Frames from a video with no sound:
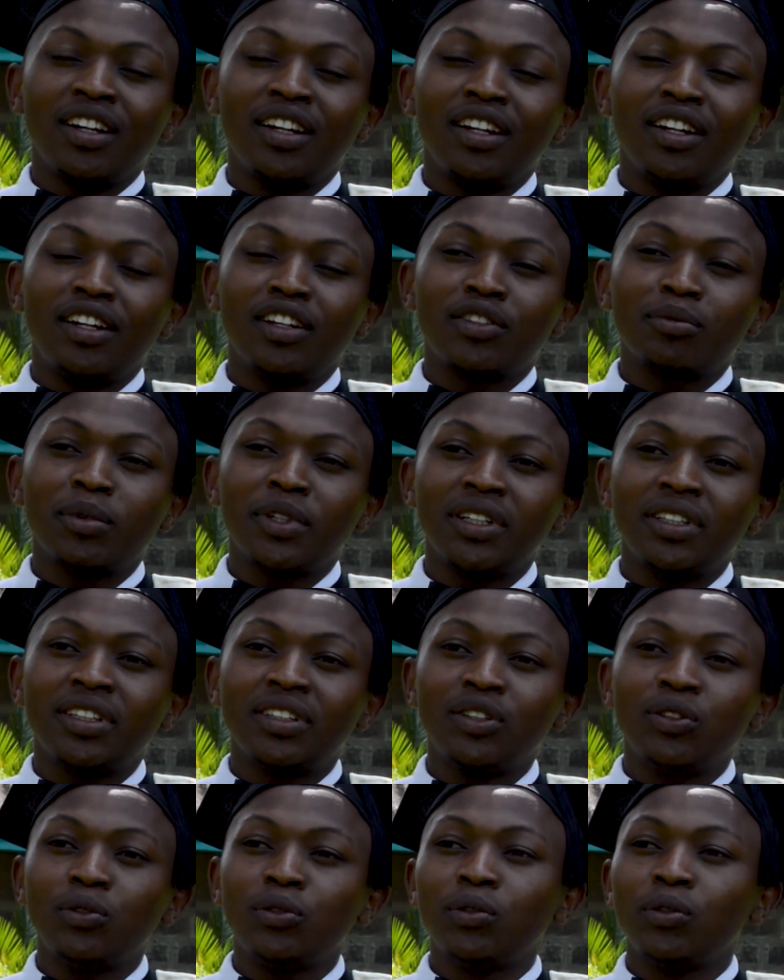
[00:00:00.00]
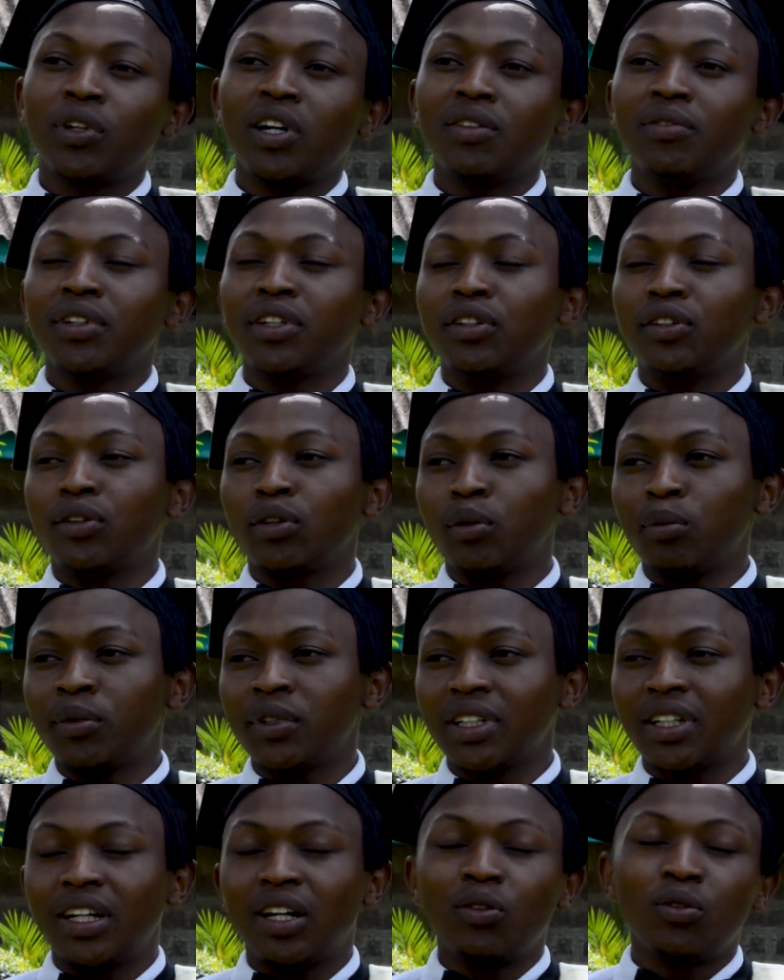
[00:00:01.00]
and despite you having
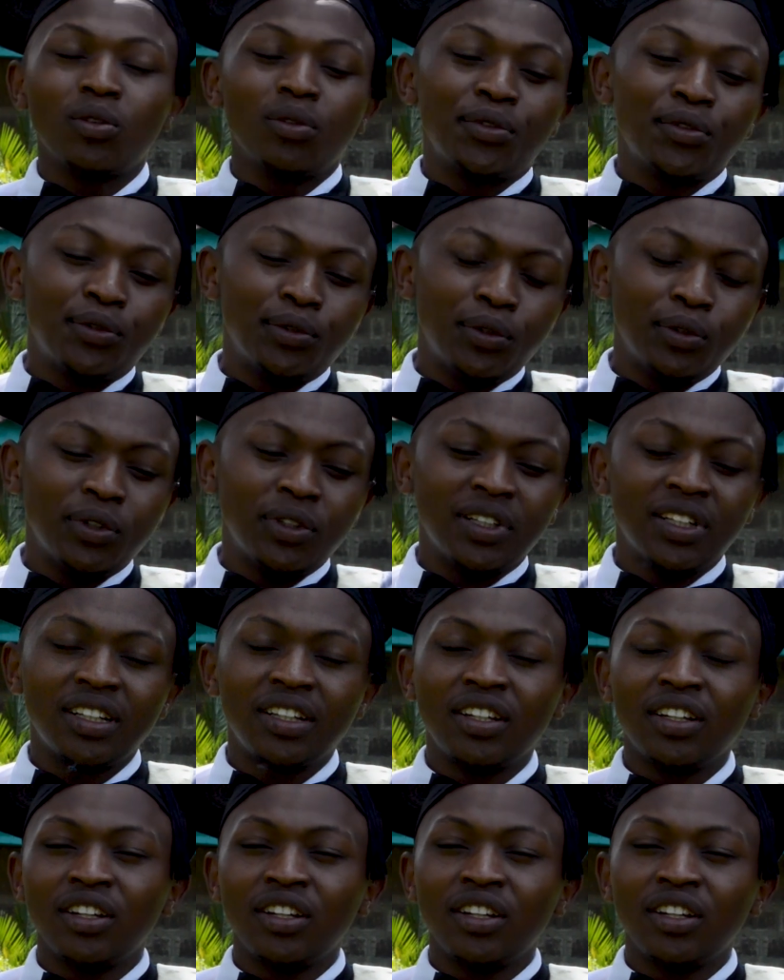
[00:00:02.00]
dropped out of school,